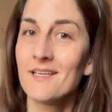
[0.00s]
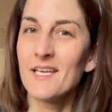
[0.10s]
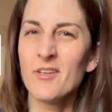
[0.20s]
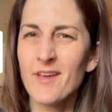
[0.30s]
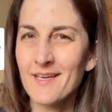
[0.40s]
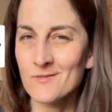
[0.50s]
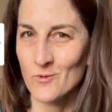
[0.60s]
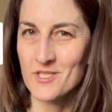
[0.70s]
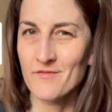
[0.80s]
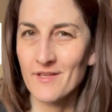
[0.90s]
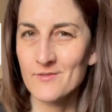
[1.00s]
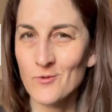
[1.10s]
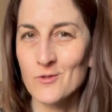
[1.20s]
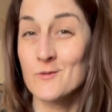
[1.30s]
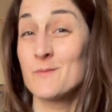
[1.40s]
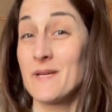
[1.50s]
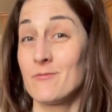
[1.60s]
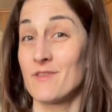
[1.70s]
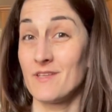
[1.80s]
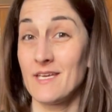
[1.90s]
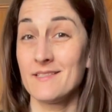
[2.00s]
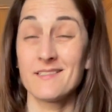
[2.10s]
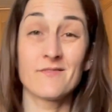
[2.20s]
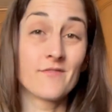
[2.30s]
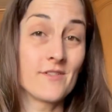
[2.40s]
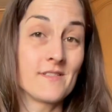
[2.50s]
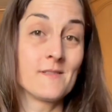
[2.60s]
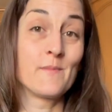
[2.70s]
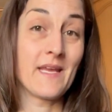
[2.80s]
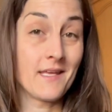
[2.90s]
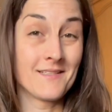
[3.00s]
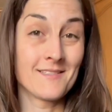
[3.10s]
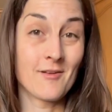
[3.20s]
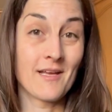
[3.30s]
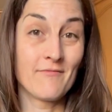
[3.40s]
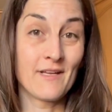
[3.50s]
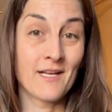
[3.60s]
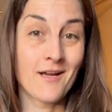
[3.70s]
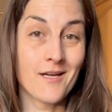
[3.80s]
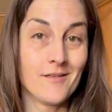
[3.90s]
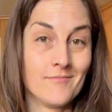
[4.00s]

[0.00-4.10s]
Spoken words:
Can you guess which of these rolls was made with yeast versus baking soda and vinegar?